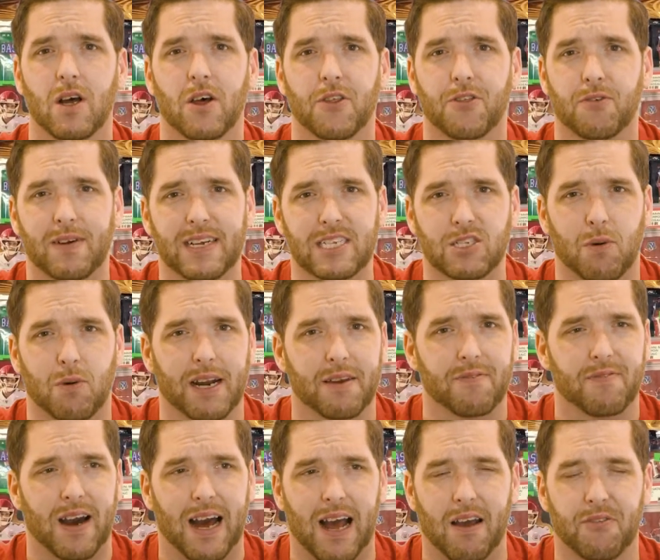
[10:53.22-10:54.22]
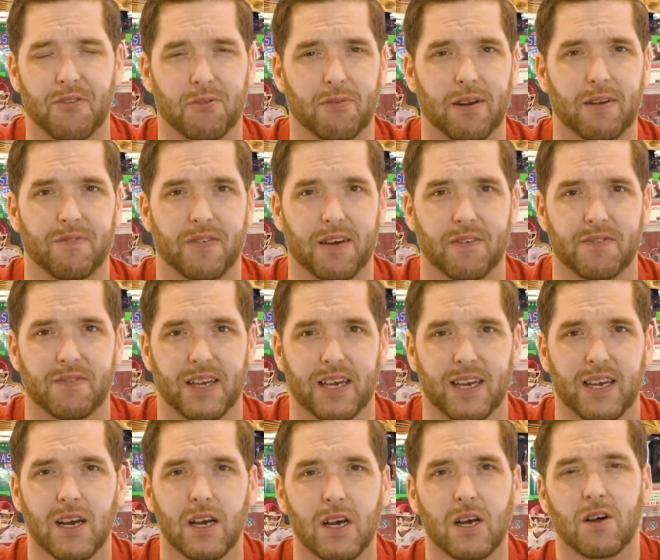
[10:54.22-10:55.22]
$325,
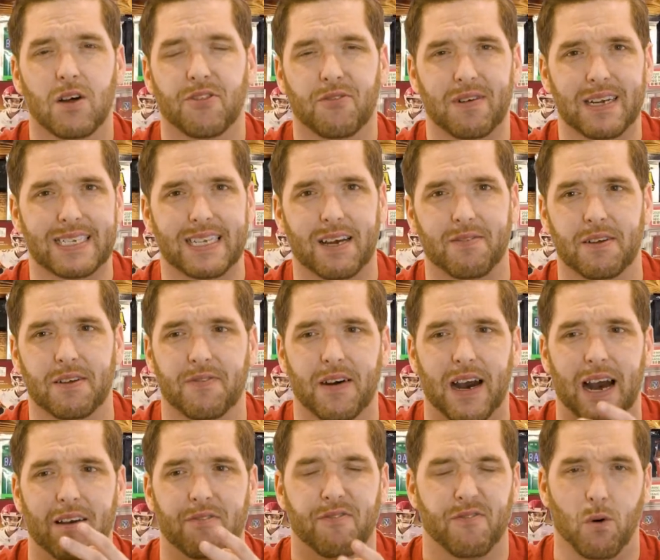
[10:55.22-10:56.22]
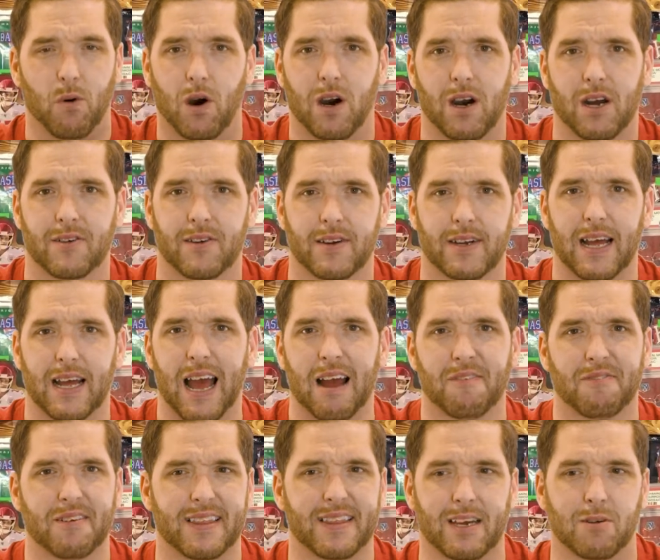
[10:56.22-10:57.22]
$350, $375, $400.
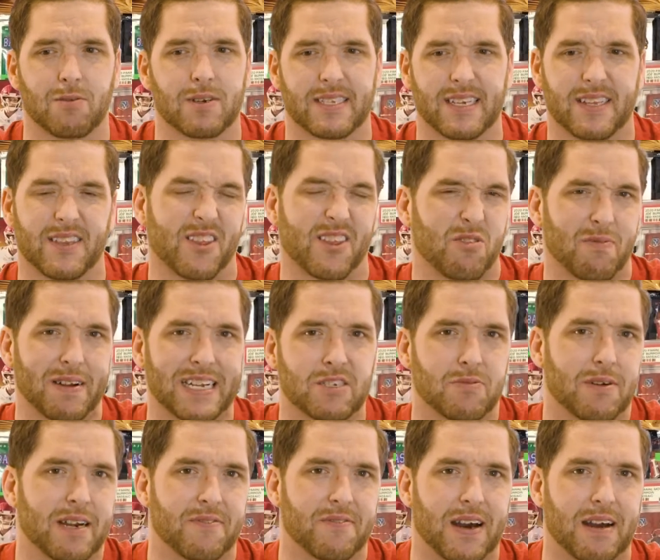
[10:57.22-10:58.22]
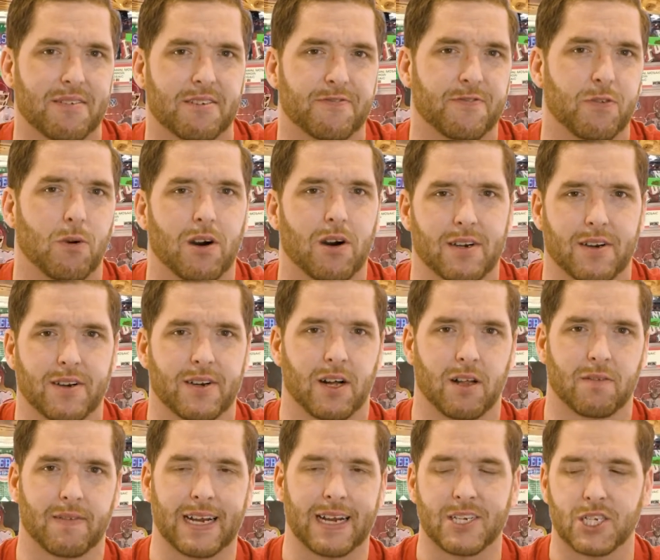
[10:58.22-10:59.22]
Everything was in the $325 to
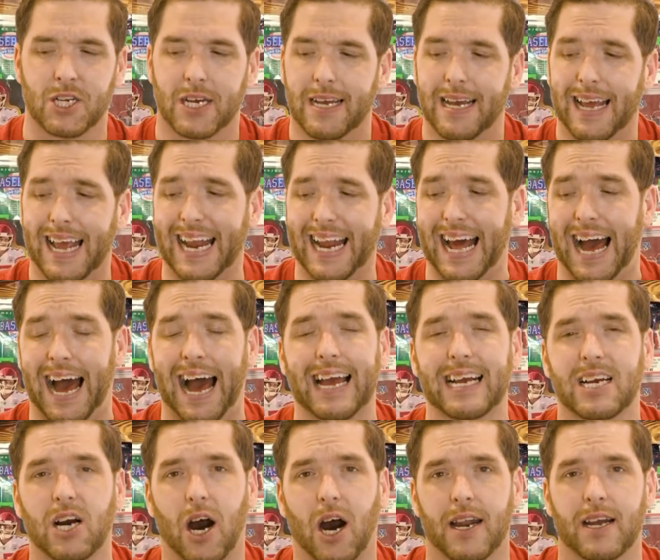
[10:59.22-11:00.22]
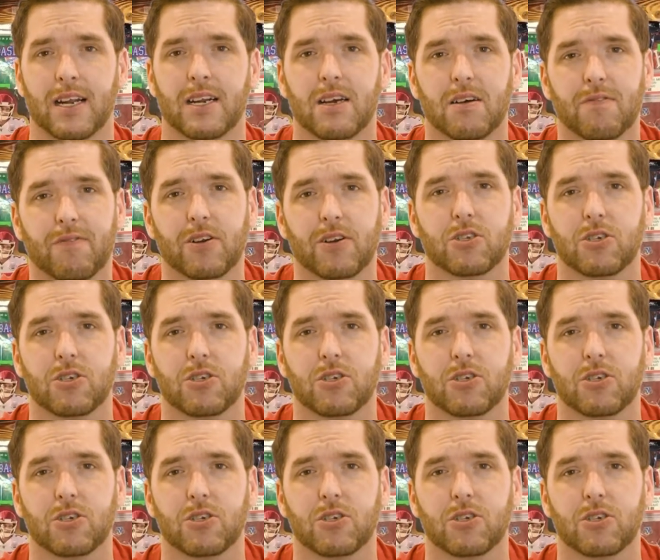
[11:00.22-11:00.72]
$400 range. And I got it for